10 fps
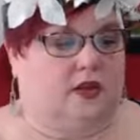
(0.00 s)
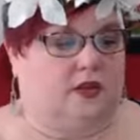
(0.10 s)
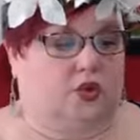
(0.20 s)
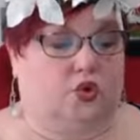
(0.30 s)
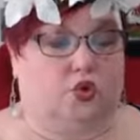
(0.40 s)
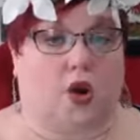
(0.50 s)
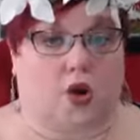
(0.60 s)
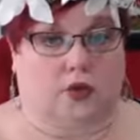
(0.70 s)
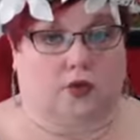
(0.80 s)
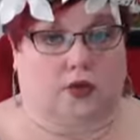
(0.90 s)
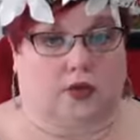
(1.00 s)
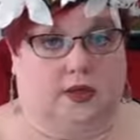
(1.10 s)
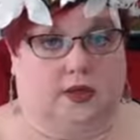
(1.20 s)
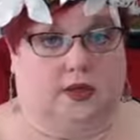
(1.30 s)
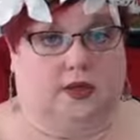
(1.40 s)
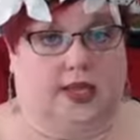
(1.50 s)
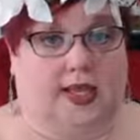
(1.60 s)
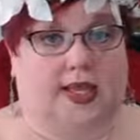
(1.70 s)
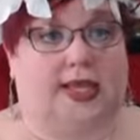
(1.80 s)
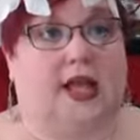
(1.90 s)
The crone,
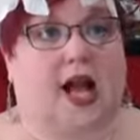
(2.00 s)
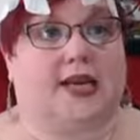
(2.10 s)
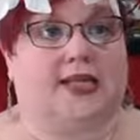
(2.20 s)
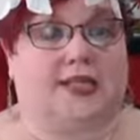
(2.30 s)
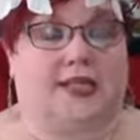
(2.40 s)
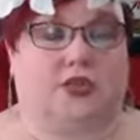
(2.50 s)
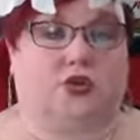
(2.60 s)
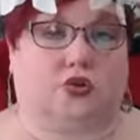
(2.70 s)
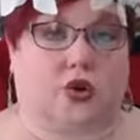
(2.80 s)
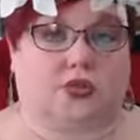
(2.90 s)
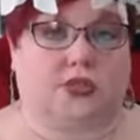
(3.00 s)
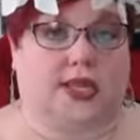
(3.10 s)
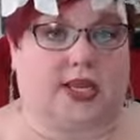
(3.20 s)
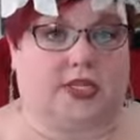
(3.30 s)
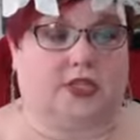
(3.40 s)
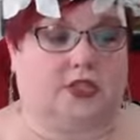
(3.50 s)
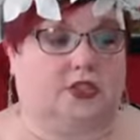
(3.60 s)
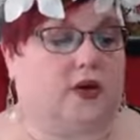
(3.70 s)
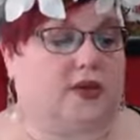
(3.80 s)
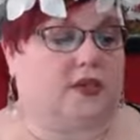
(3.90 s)
any goddess in the crone stage is
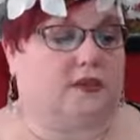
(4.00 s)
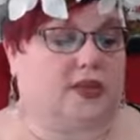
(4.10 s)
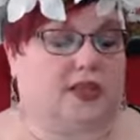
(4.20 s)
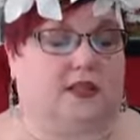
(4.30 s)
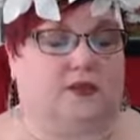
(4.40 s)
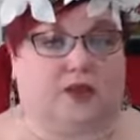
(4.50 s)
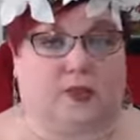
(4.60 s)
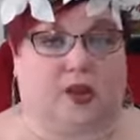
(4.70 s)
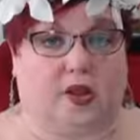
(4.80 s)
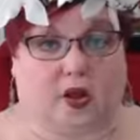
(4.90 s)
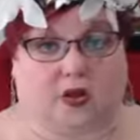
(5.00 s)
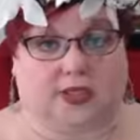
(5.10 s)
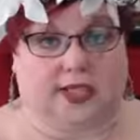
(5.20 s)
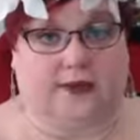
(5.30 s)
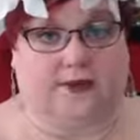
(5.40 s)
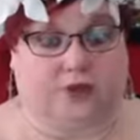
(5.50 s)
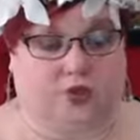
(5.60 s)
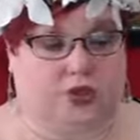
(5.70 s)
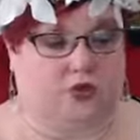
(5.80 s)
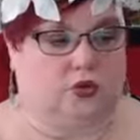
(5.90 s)
going to be the female archetype for
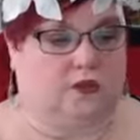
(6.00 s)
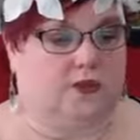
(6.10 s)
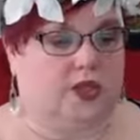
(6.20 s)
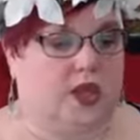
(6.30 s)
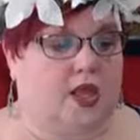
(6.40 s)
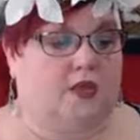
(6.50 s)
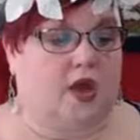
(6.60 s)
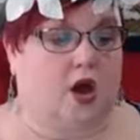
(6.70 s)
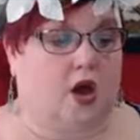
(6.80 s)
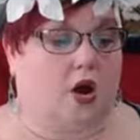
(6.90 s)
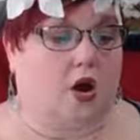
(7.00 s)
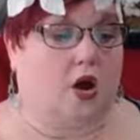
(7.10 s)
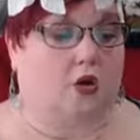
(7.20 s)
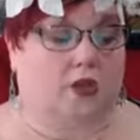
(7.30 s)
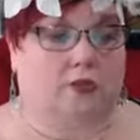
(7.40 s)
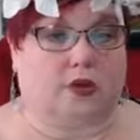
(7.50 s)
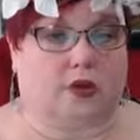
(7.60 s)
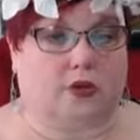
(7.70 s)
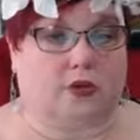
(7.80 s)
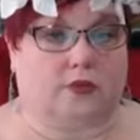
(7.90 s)
Yule. The Holy
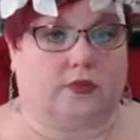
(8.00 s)
Mother,